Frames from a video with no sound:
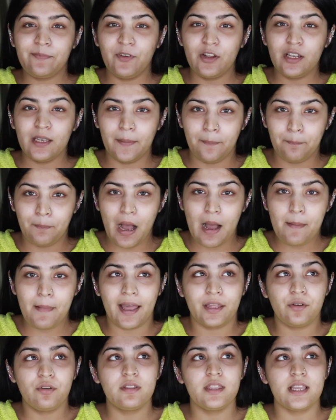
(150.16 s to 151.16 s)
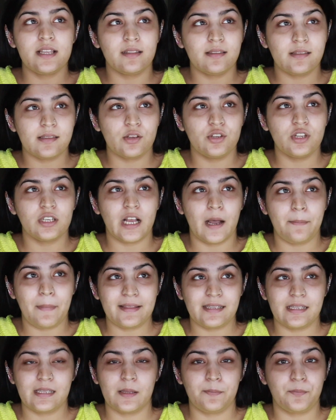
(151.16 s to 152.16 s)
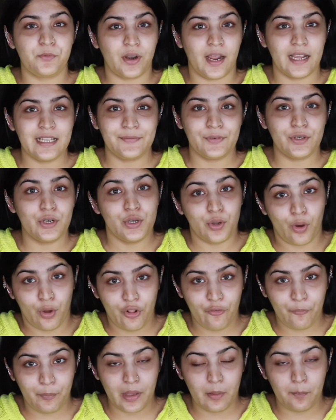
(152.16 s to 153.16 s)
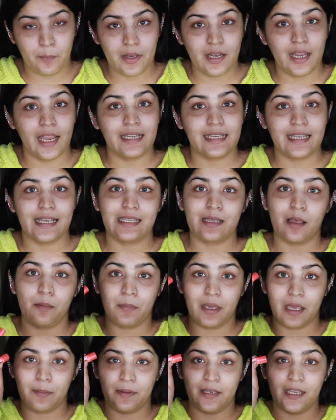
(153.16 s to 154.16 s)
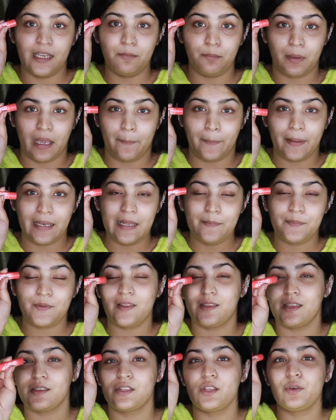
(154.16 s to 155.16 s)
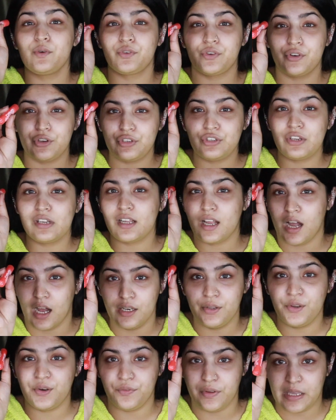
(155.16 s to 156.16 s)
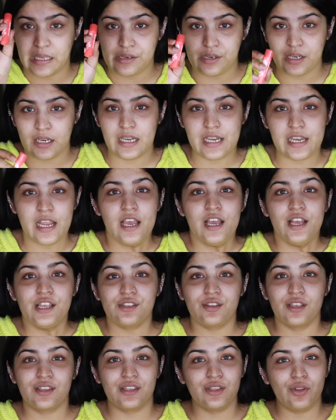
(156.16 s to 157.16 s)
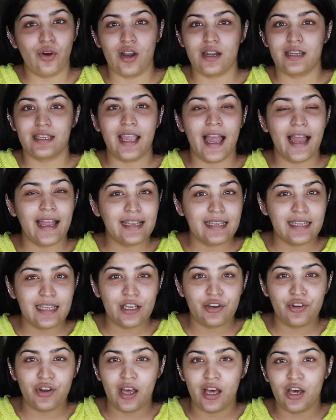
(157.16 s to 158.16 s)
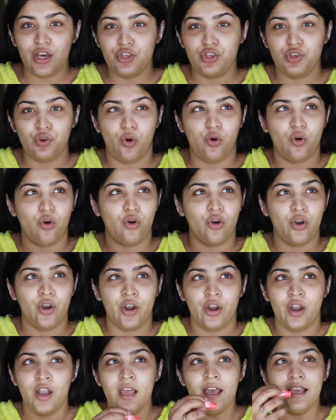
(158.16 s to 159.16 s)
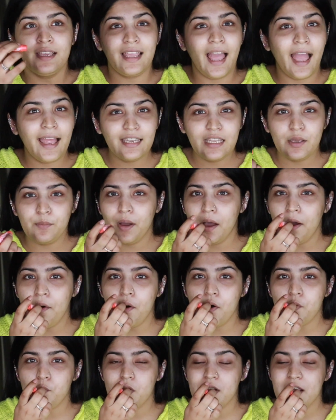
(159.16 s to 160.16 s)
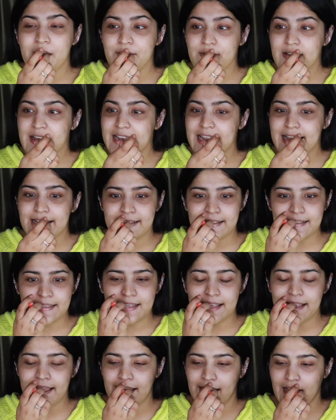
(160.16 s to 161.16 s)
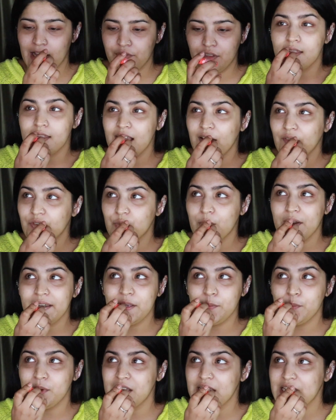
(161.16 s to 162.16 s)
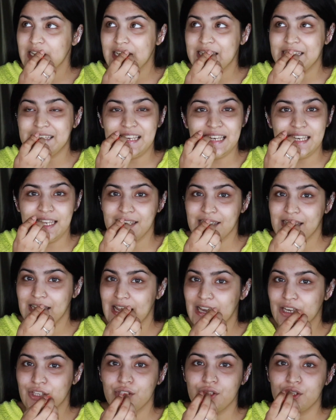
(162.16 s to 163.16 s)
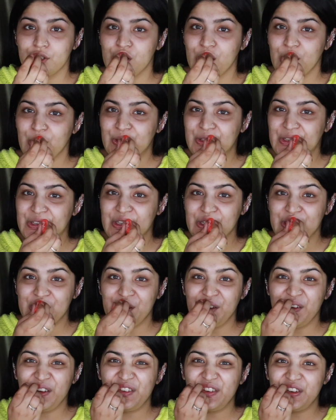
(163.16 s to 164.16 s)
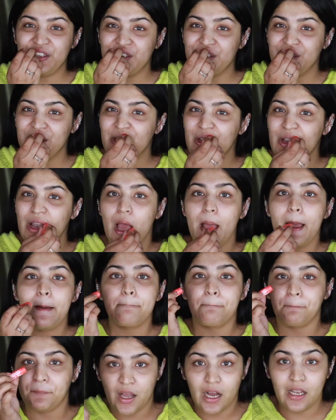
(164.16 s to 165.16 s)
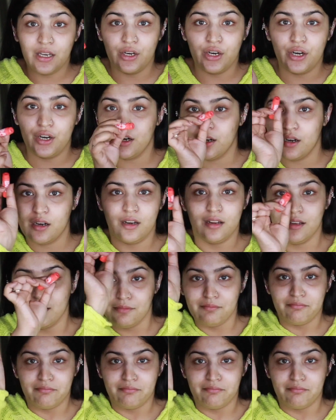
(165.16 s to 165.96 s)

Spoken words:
up for lip balm, I don't think this is going to come as a surprise for a lot of people. It is a Maybelline Baby Lips. This is the original color variant. So it's not Candy Crush or Candy Wow or whatever collections they have. They have 20 million gazillion collections now. This is the original color